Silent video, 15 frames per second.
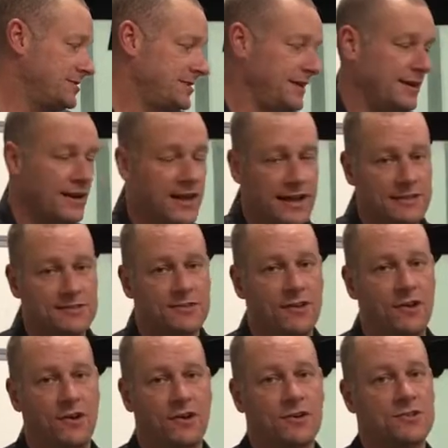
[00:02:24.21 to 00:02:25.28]
machine last
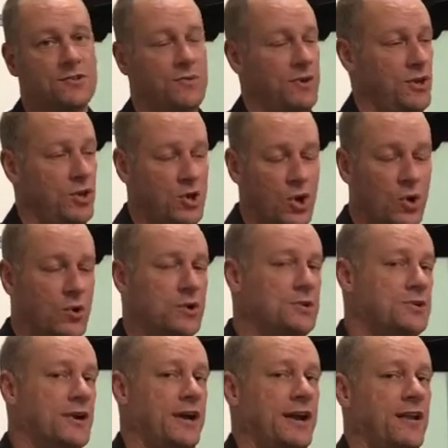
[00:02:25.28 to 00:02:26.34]
longer, so when you go to
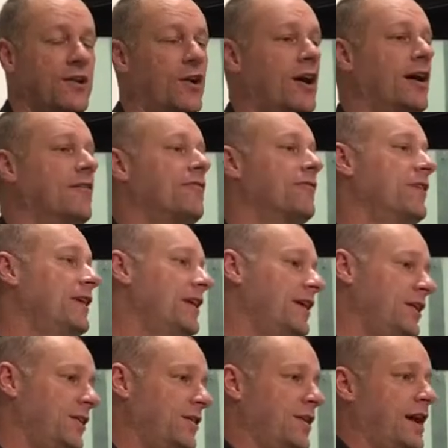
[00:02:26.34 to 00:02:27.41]
trade it off,
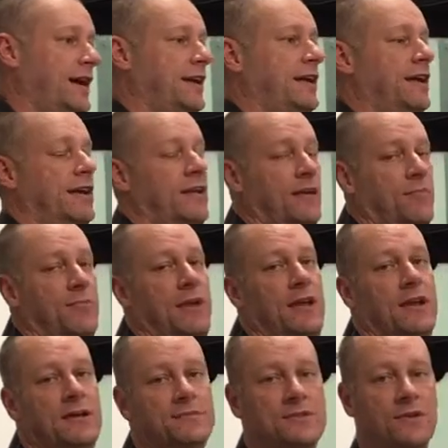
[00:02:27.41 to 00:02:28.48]
you're not getting
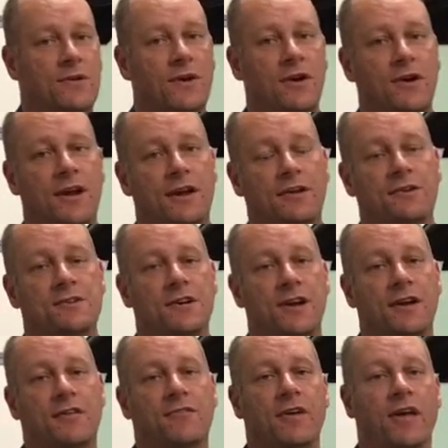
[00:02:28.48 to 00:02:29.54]
beat up so hard on your
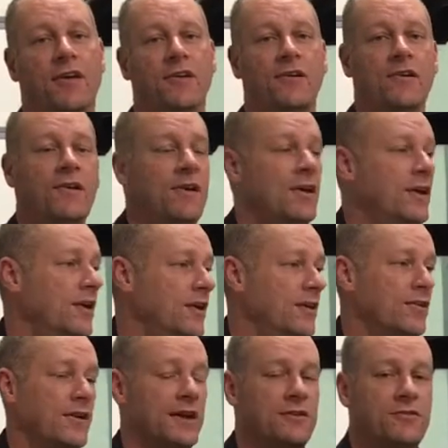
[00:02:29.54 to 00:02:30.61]
trading value.
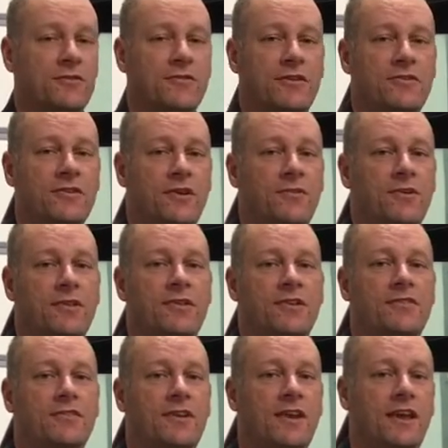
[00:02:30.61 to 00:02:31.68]
Thanks for visiting with
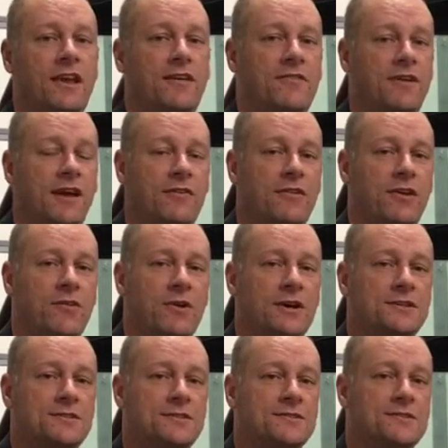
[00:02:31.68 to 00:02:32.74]
us today. If you have any
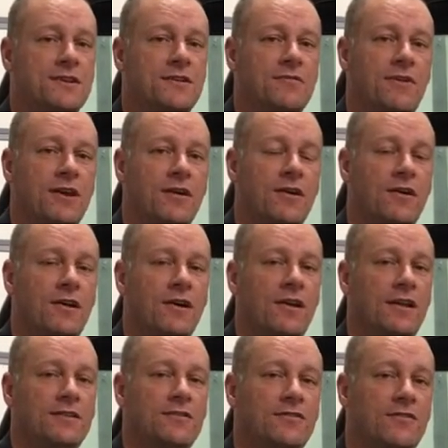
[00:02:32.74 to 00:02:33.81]
questions, give me a
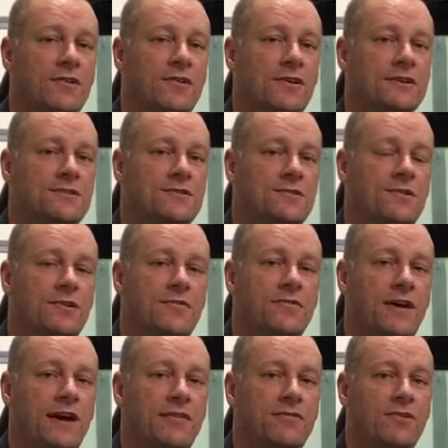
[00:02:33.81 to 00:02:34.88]
call at the Sterling store,
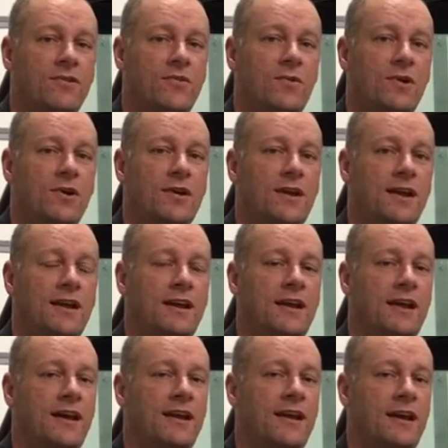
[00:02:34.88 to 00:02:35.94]

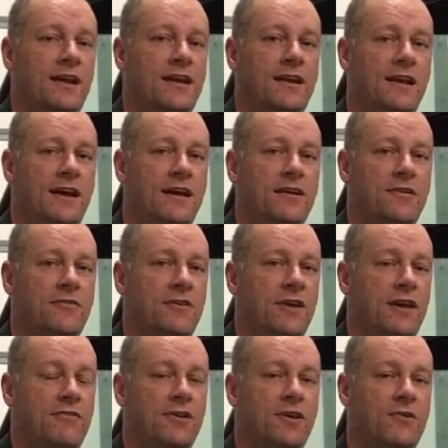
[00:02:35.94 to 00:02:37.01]
521-9999. If you
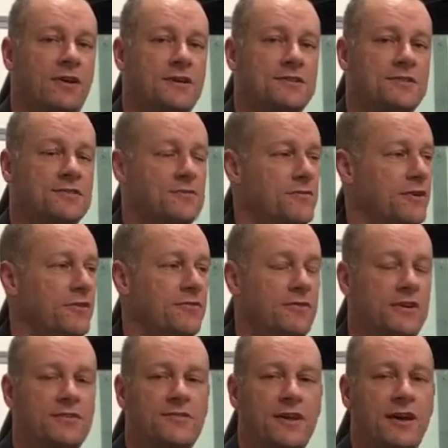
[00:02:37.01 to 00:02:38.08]
have any questions, feel
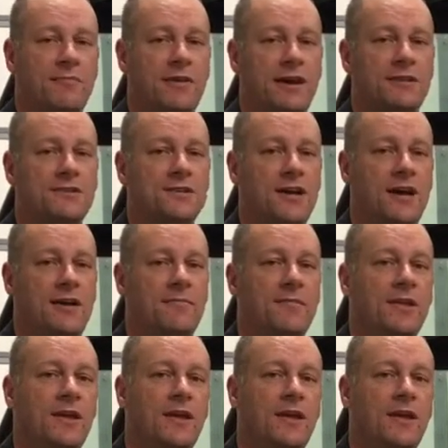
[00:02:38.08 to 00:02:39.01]
free to stop by the shop